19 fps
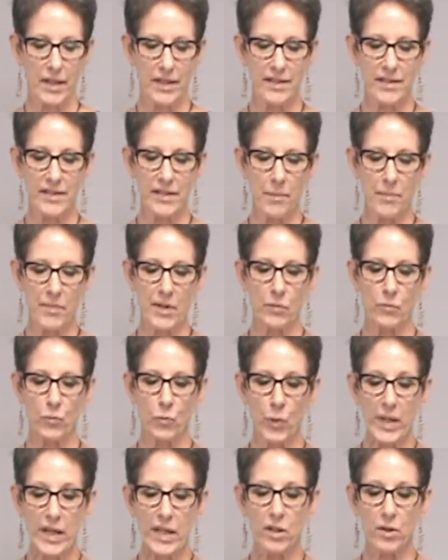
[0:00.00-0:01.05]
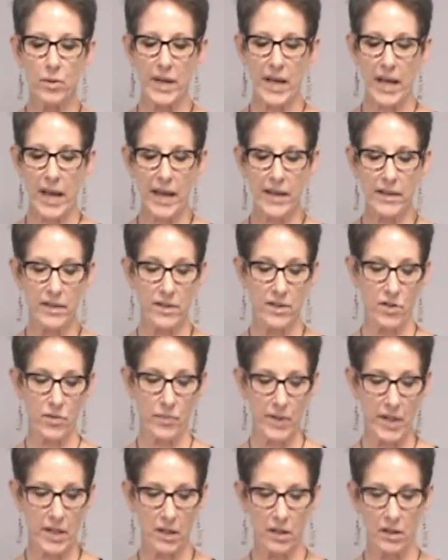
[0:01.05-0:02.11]
It is something we create
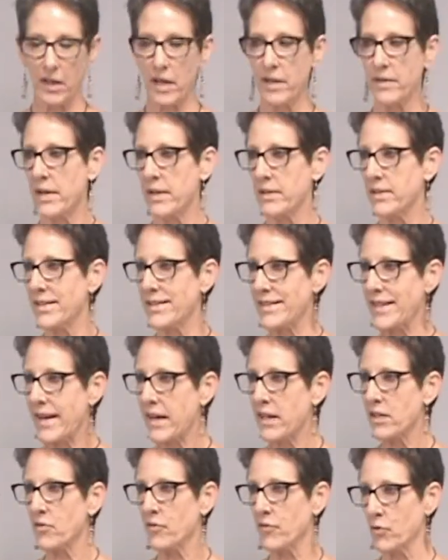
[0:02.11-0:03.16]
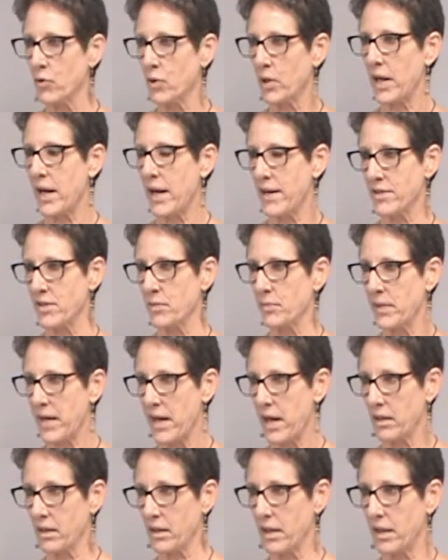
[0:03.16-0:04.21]
as real and then stand for as a
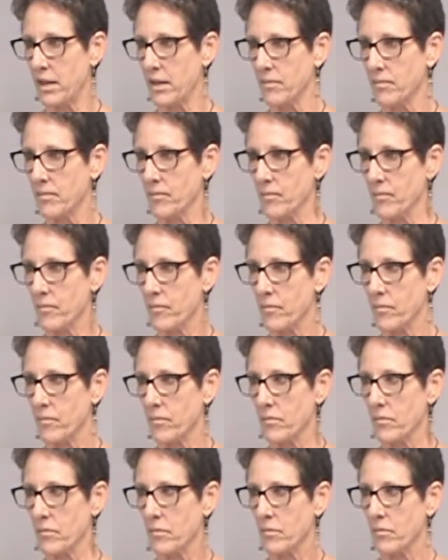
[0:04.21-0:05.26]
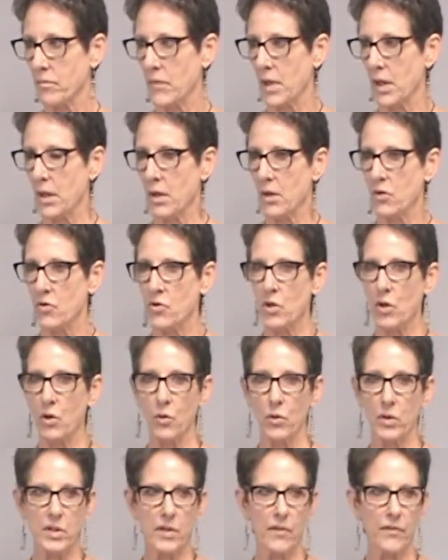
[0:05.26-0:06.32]
reality.
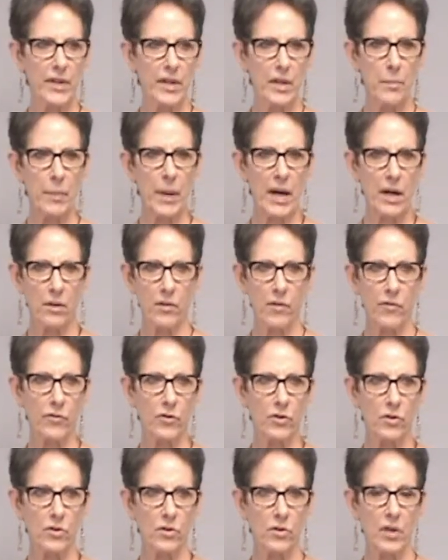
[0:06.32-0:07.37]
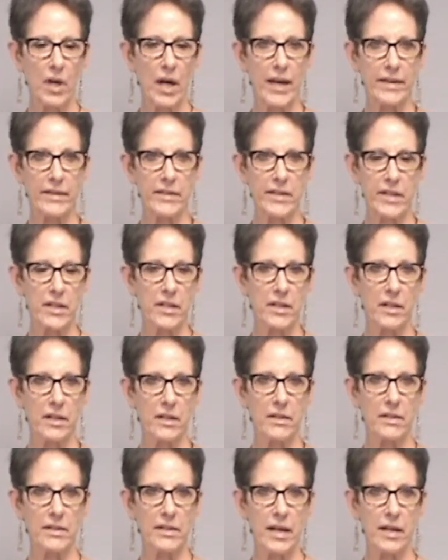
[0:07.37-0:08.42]
So it's a very powerful
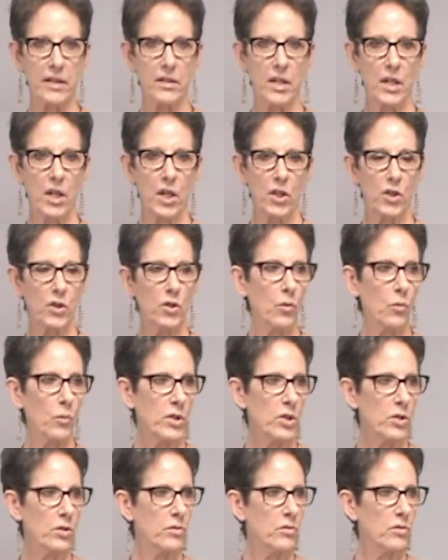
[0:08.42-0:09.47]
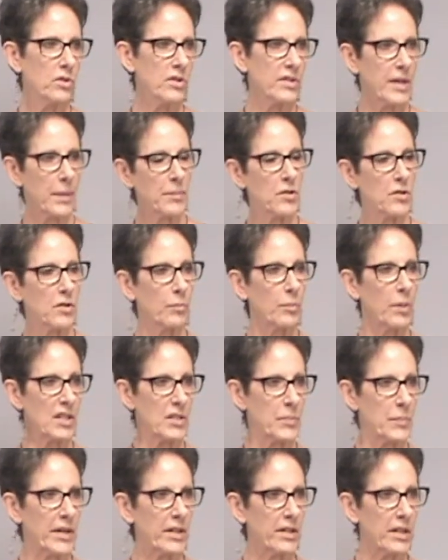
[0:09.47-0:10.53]
idea that, when you step into a
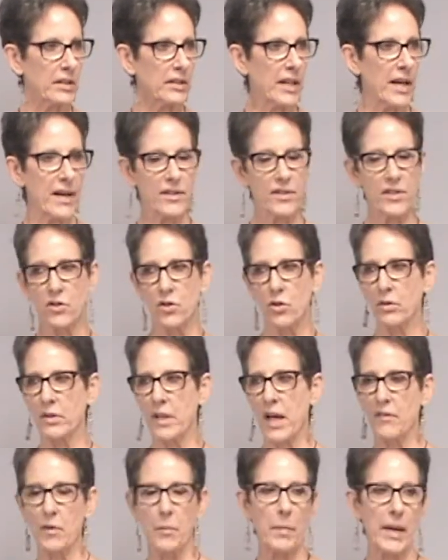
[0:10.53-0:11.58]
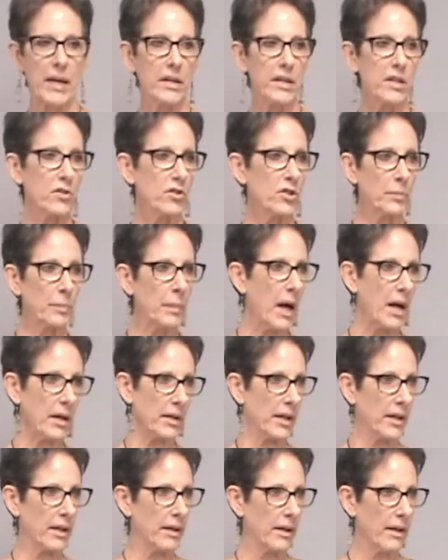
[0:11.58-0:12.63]
prosperity class and you don't have a penny in your
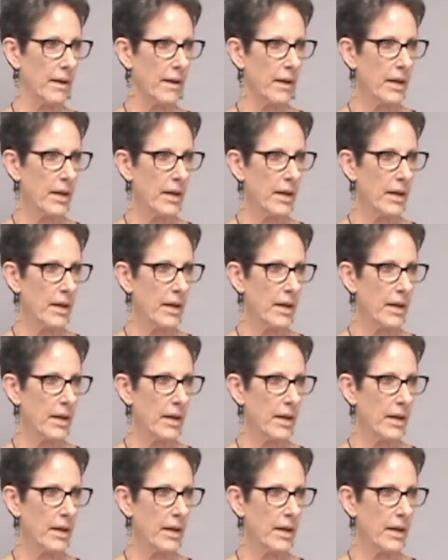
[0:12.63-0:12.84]
pocket,